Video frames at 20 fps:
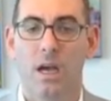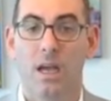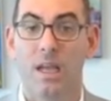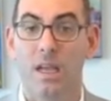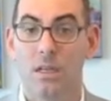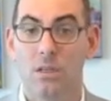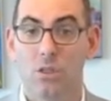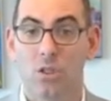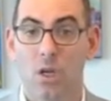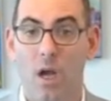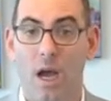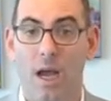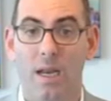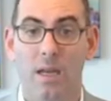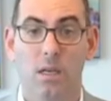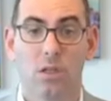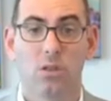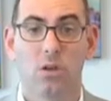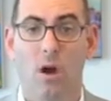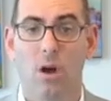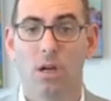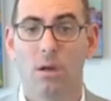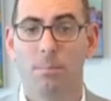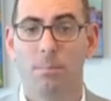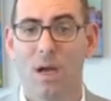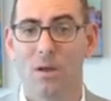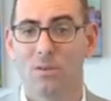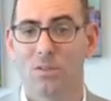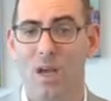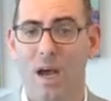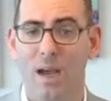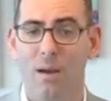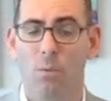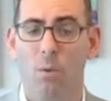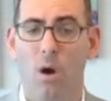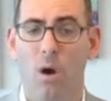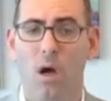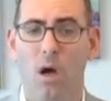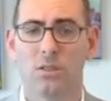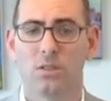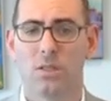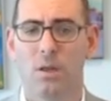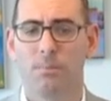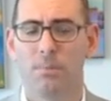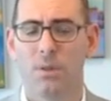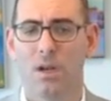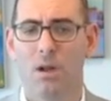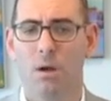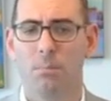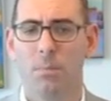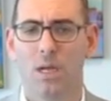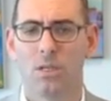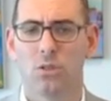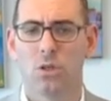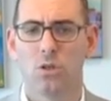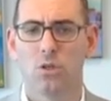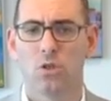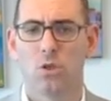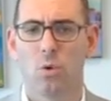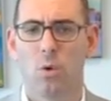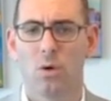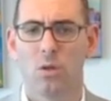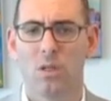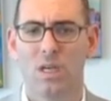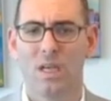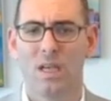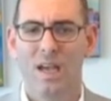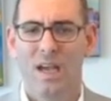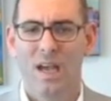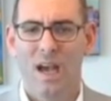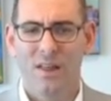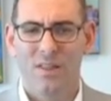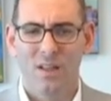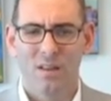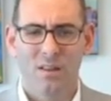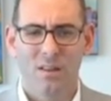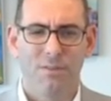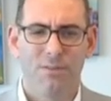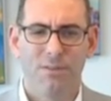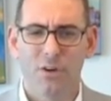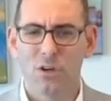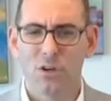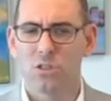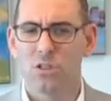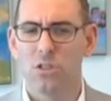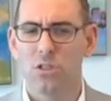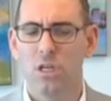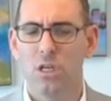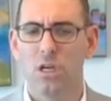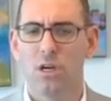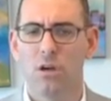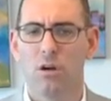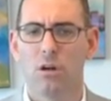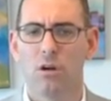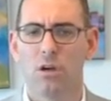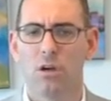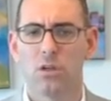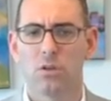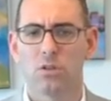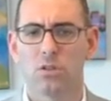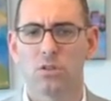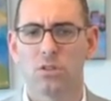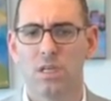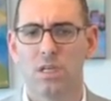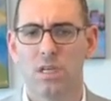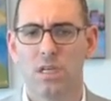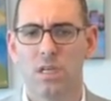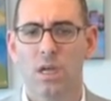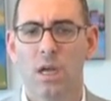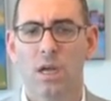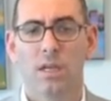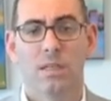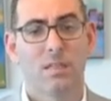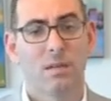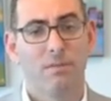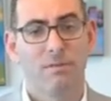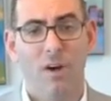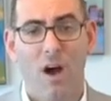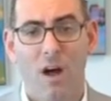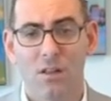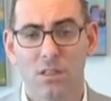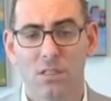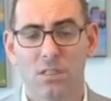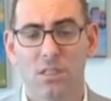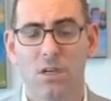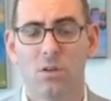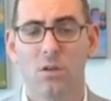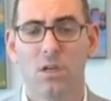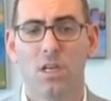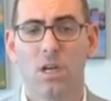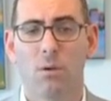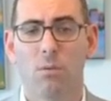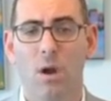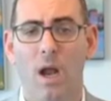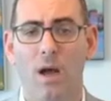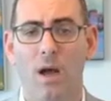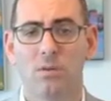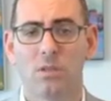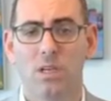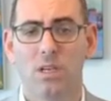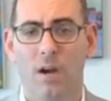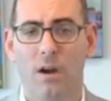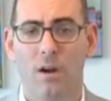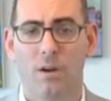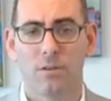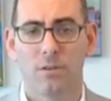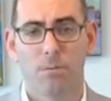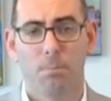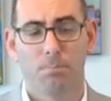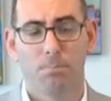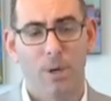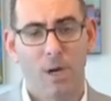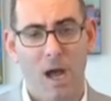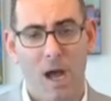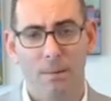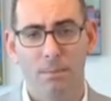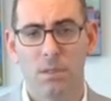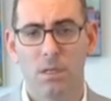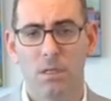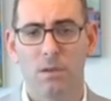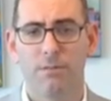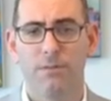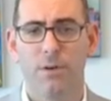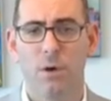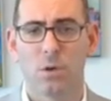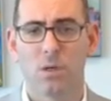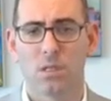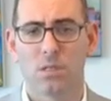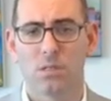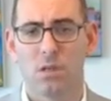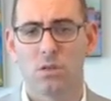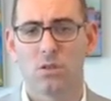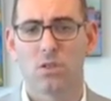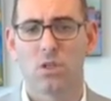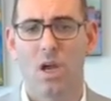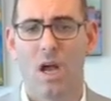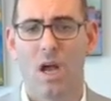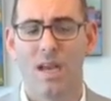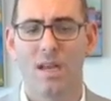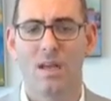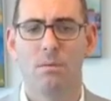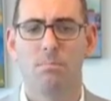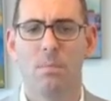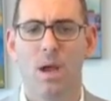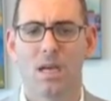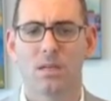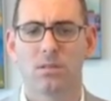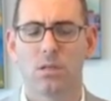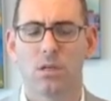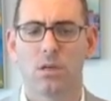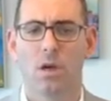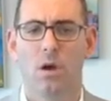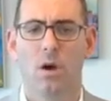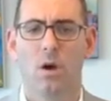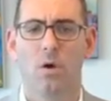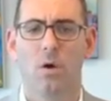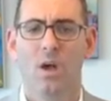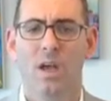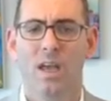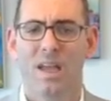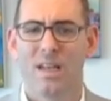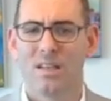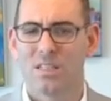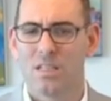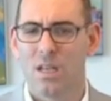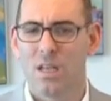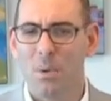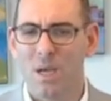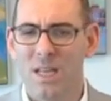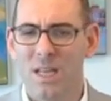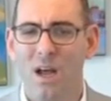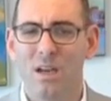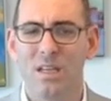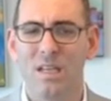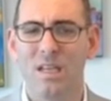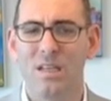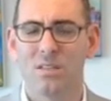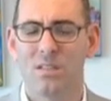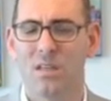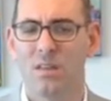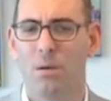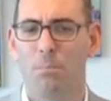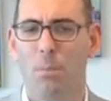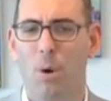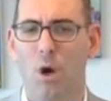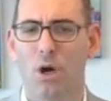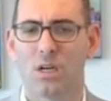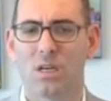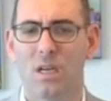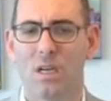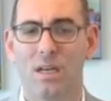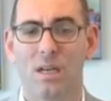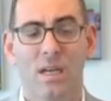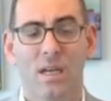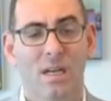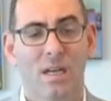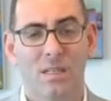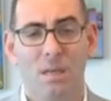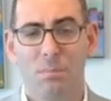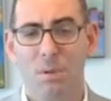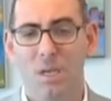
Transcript: in China to talk about Taiwan, something that I'll mention shortly. I think the first year you'll see some volatility around tariffs, predominantly focused on China and Mexico, and some unease in the market. To